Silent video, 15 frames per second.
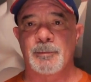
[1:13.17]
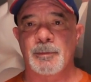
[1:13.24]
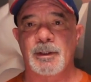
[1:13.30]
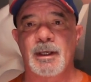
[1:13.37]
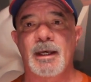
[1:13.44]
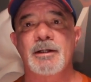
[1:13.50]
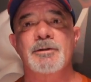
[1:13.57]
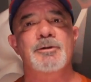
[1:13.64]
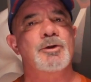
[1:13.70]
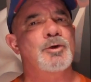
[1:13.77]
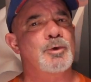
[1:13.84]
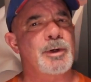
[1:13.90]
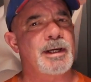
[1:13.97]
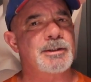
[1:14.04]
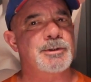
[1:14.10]
Okay, it's a
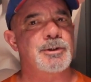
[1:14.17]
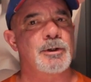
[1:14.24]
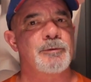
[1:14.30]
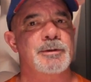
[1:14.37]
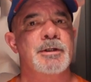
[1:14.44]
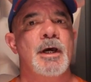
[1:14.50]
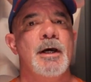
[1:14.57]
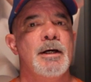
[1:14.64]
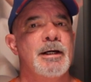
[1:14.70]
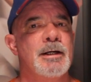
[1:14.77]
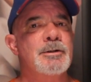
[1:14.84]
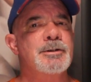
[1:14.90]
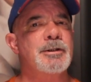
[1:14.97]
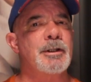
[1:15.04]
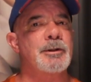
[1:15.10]
great service.
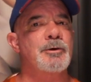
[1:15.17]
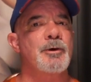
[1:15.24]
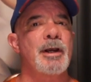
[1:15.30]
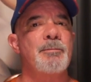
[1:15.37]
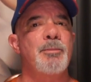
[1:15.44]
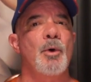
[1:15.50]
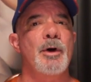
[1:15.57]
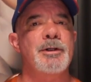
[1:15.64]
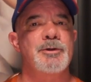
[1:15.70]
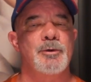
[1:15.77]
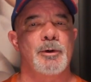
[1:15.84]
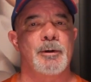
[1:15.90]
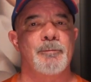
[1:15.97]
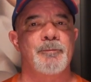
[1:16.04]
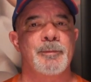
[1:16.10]
Here's another great point to
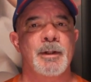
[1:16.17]
them.